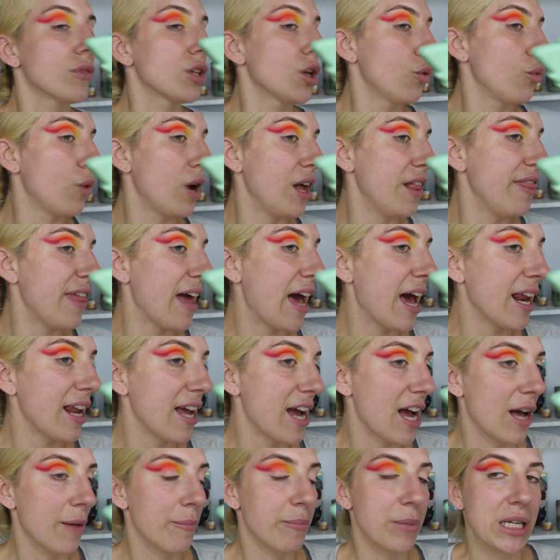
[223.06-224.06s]
When that
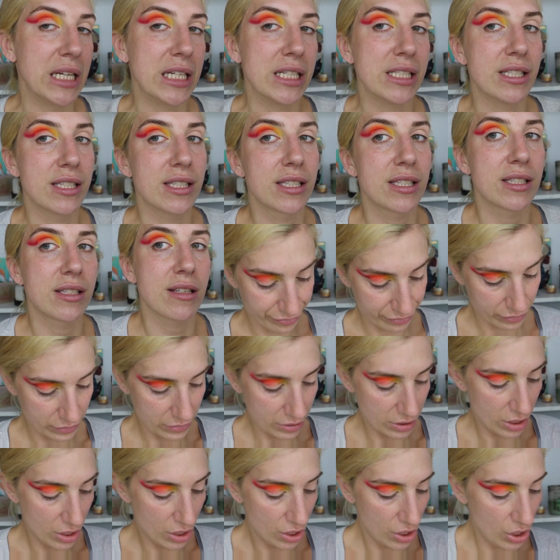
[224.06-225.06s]
happens,
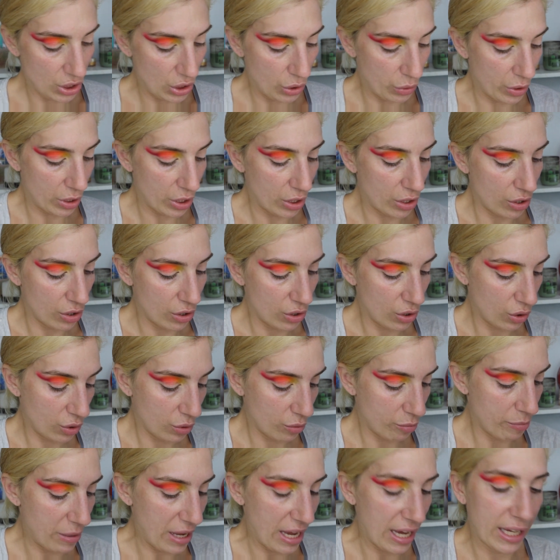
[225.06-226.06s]
you want to go
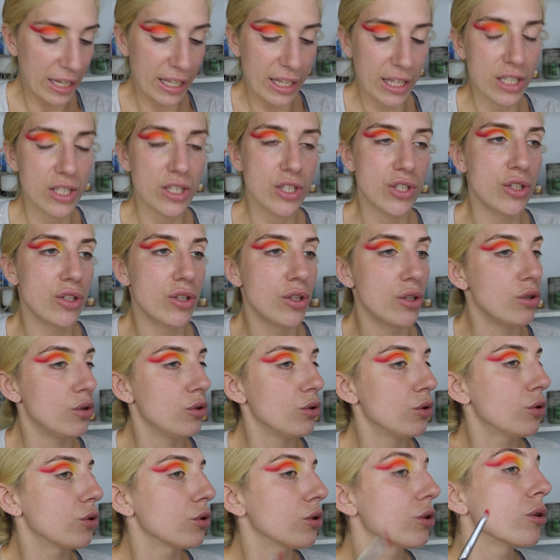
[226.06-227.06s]
back
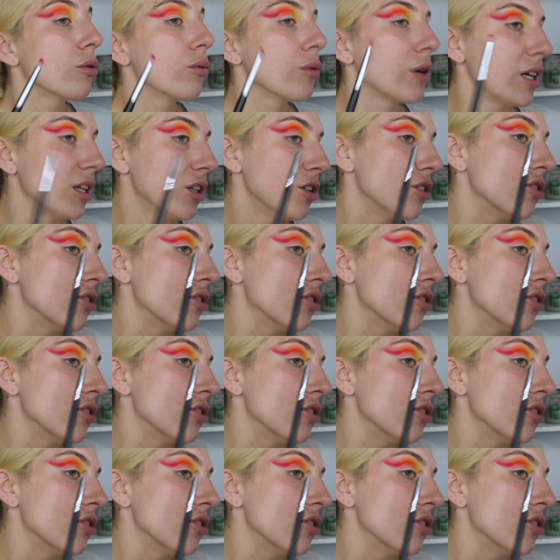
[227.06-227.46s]
into the red